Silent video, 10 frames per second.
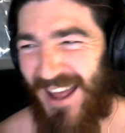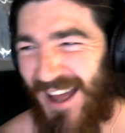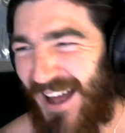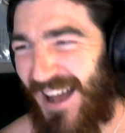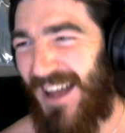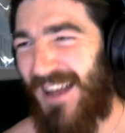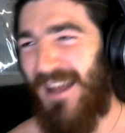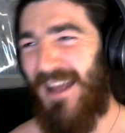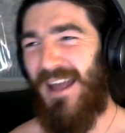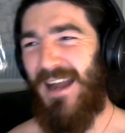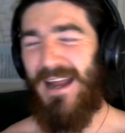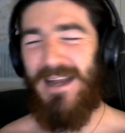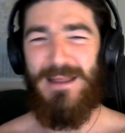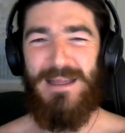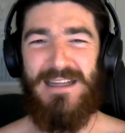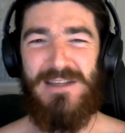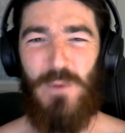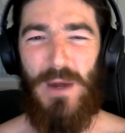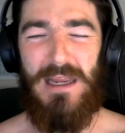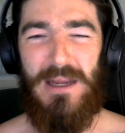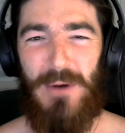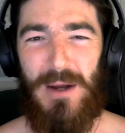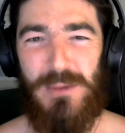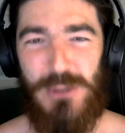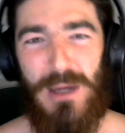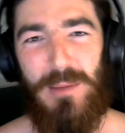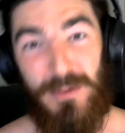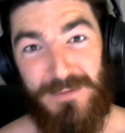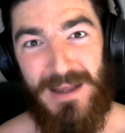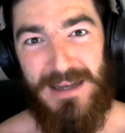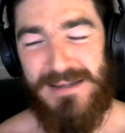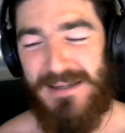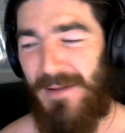And anything that's waking you up, try and prevent.